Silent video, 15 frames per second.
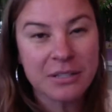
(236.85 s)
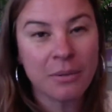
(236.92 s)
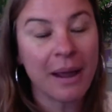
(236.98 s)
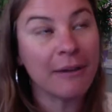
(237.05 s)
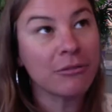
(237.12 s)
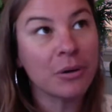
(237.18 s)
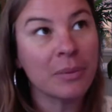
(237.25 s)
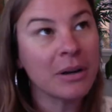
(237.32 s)
So
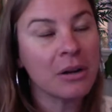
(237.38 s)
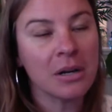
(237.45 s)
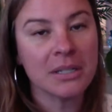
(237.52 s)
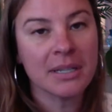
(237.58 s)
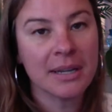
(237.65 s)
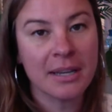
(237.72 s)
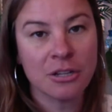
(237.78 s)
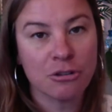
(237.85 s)
everyone got
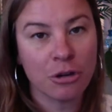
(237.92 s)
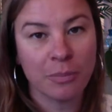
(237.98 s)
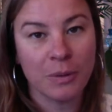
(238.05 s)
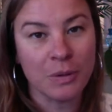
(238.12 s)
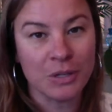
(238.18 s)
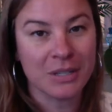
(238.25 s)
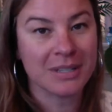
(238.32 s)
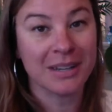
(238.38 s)
to
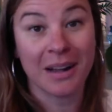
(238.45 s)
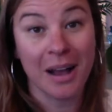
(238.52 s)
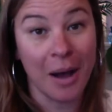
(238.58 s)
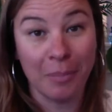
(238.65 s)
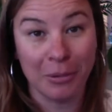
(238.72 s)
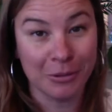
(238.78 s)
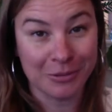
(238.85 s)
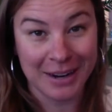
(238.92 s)
contribute just a
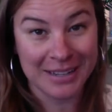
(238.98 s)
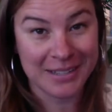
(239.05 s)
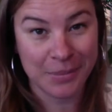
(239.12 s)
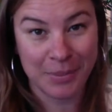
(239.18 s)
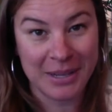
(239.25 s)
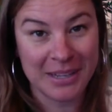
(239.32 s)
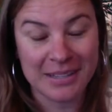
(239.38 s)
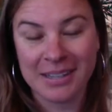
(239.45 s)
couple
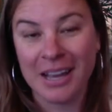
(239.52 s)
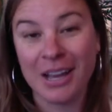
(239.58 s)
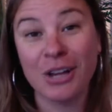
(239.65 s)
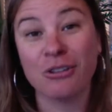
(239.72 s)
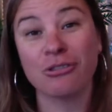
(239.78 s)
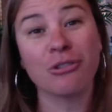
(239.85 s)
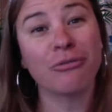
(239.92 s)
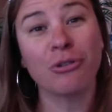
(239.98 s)
recipes.
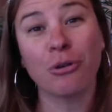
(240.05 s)
So of